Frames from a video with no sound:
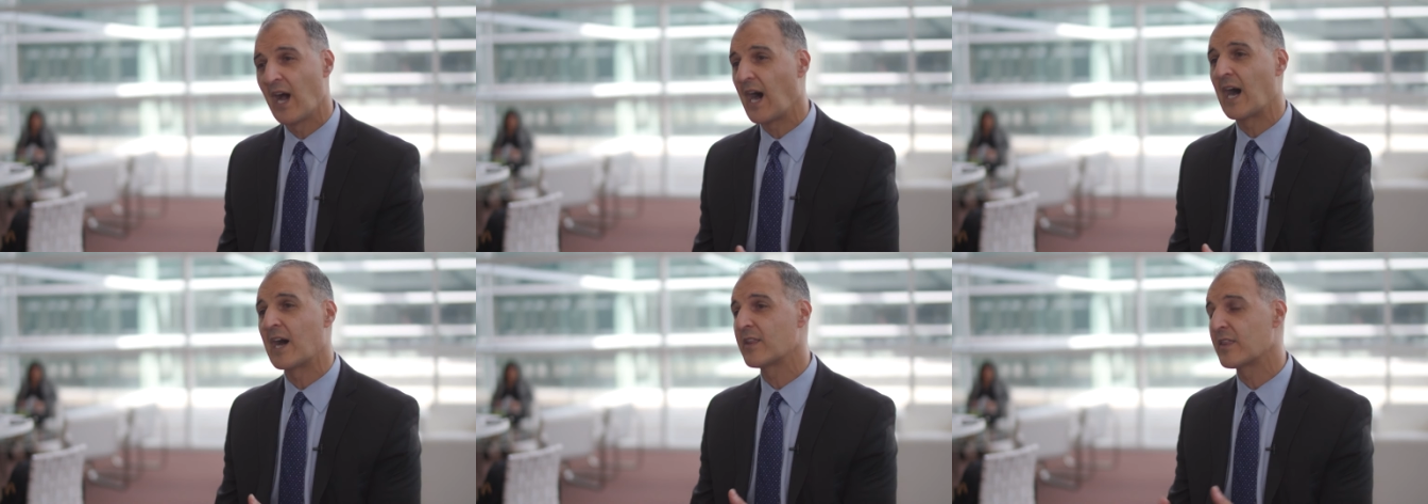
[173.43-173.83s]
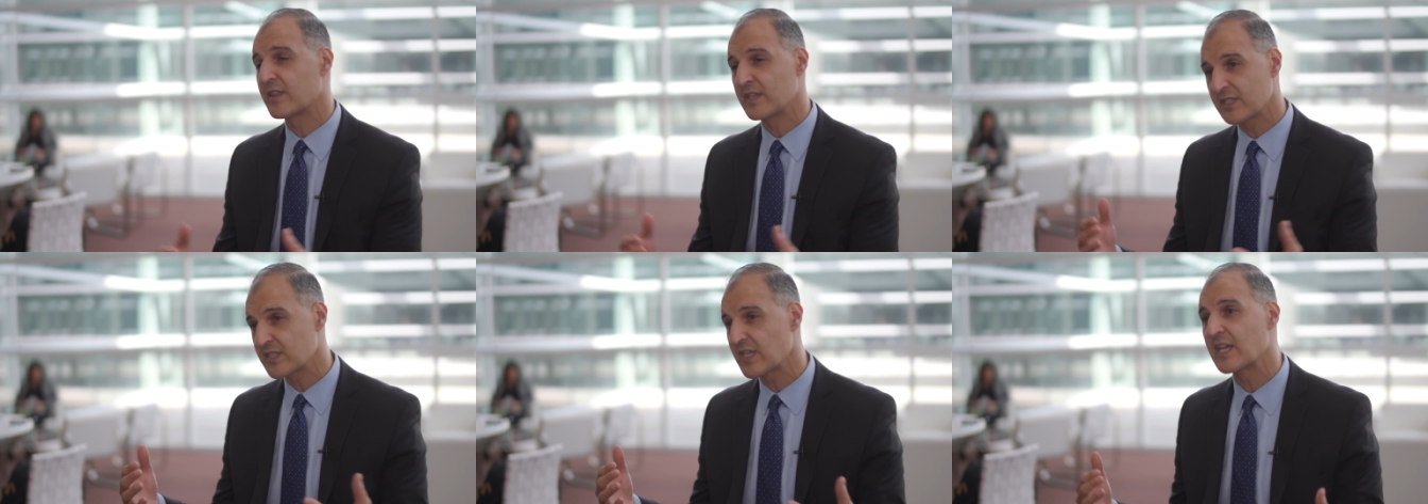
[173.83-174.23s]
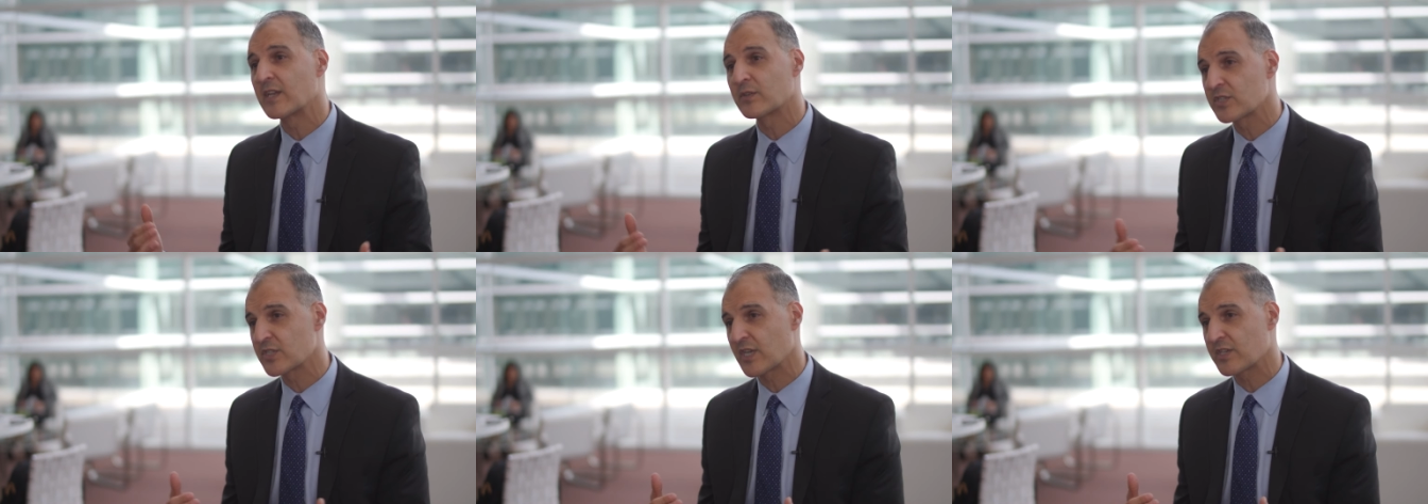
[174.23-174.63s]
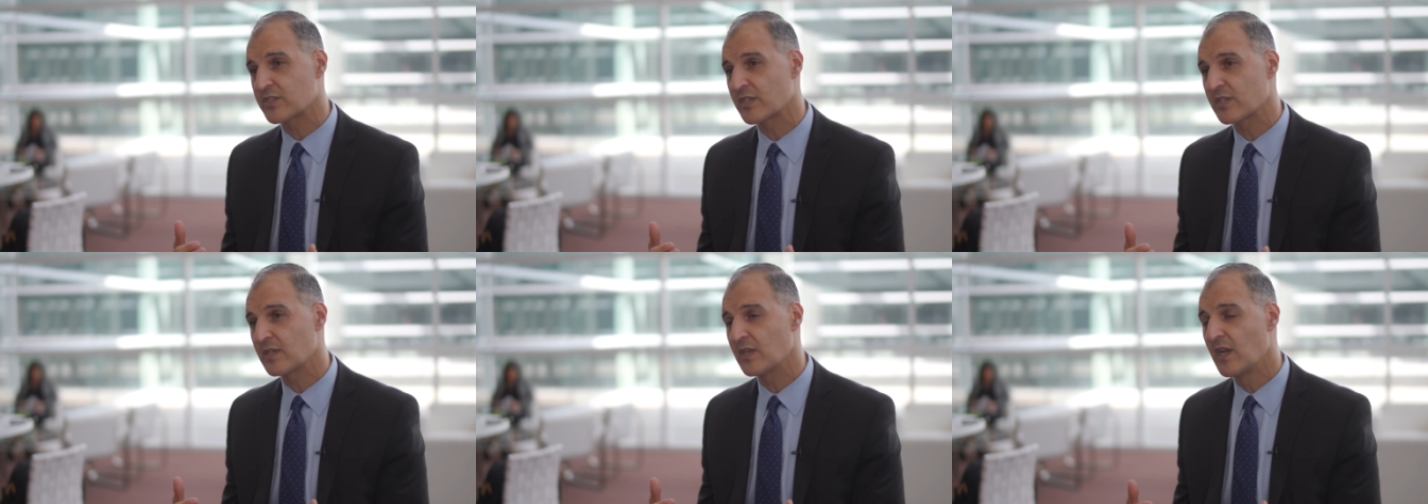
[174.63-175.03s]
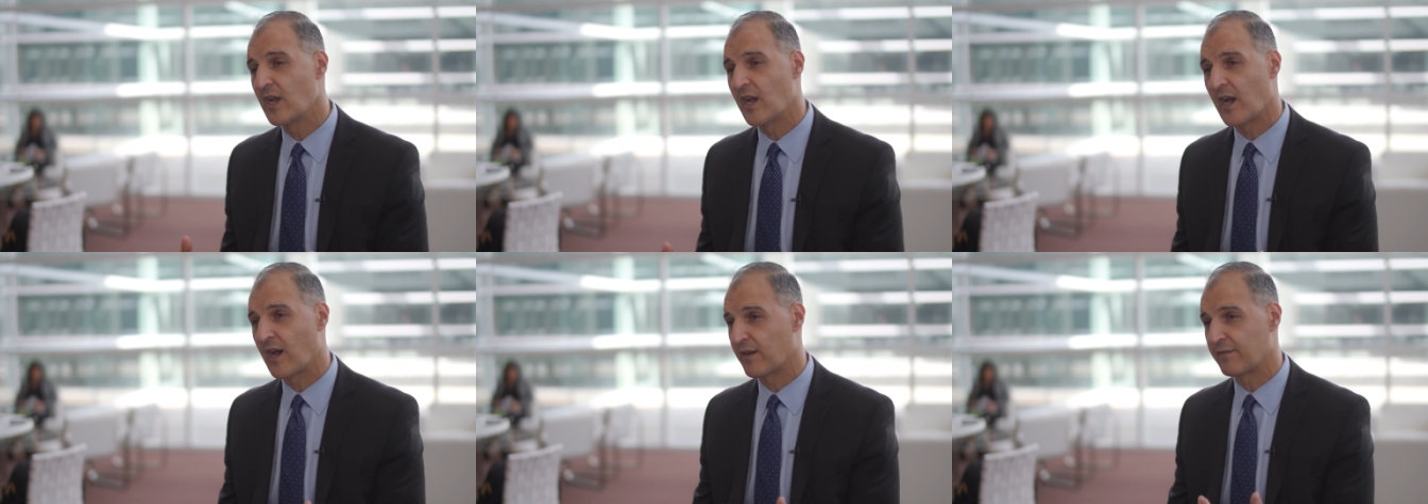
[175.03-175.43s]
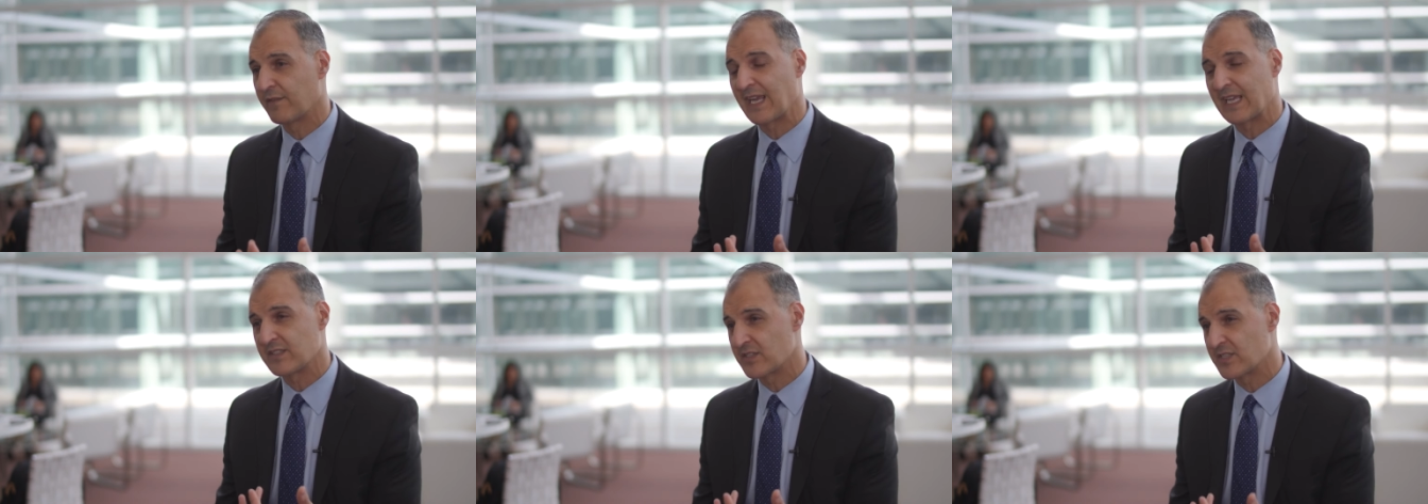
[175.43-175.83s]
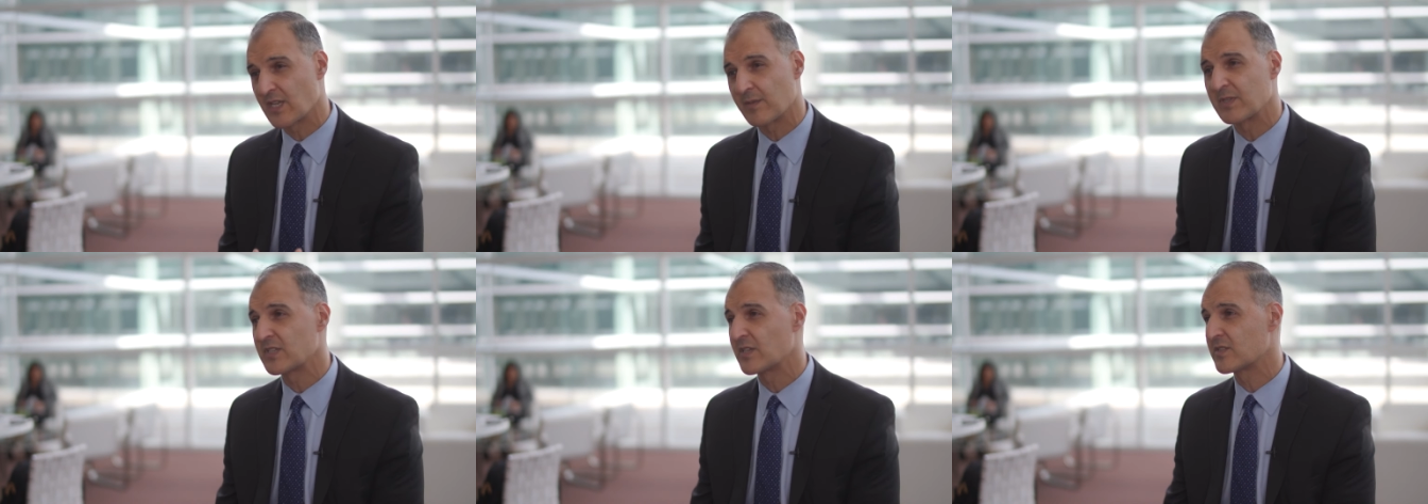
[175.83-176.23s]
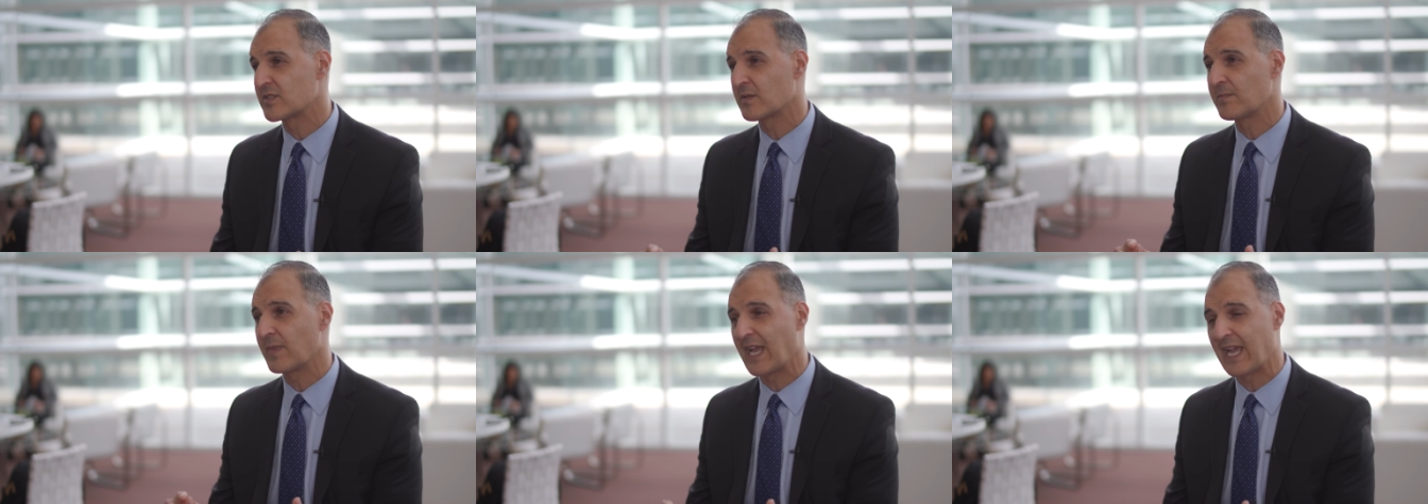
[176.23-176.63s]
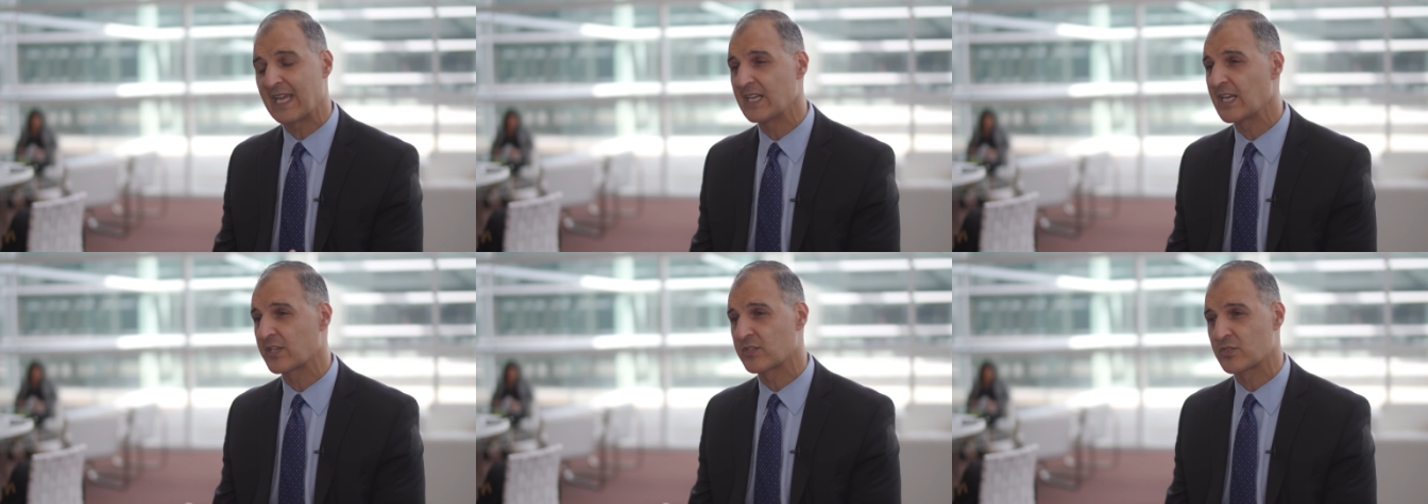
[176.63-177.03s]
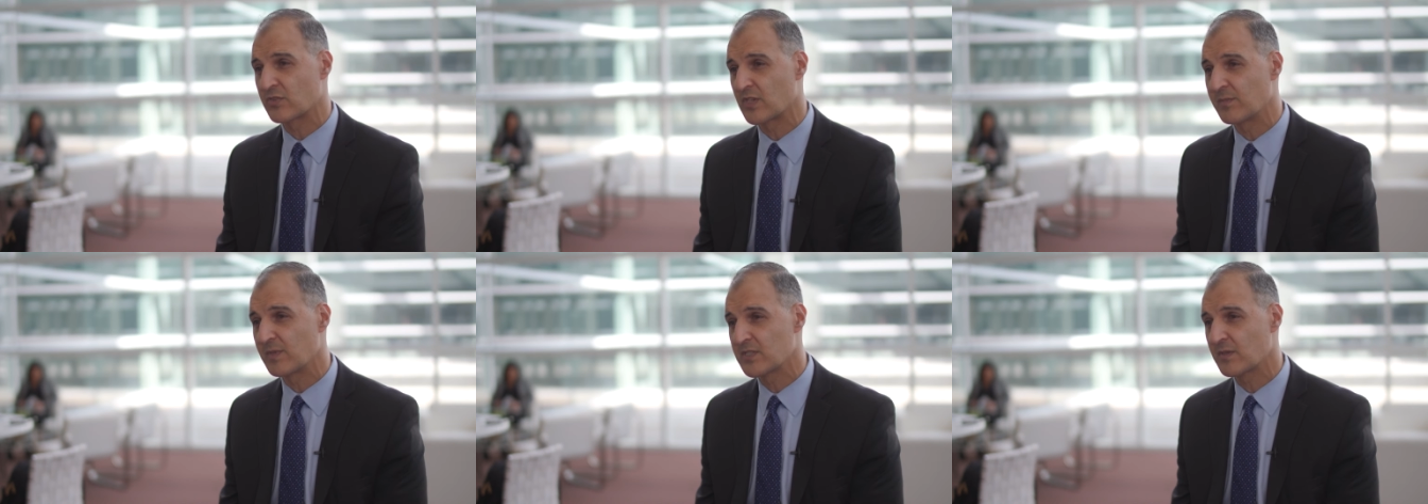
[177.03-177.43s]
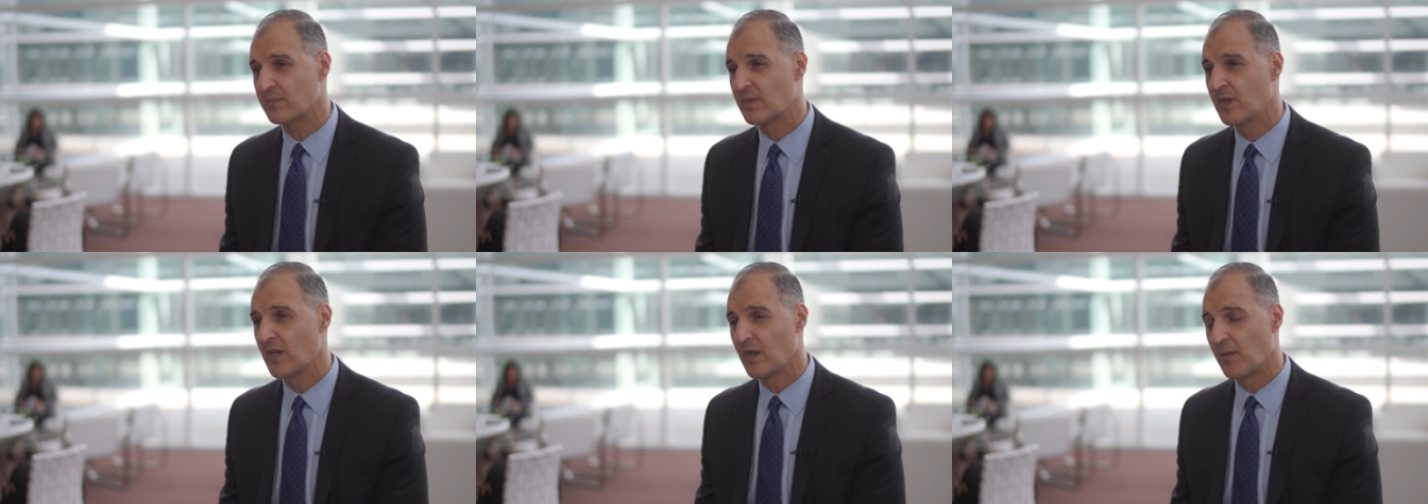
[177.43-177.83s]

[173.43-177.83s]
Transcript: on this intersection of anti Semitism, hate, extremism,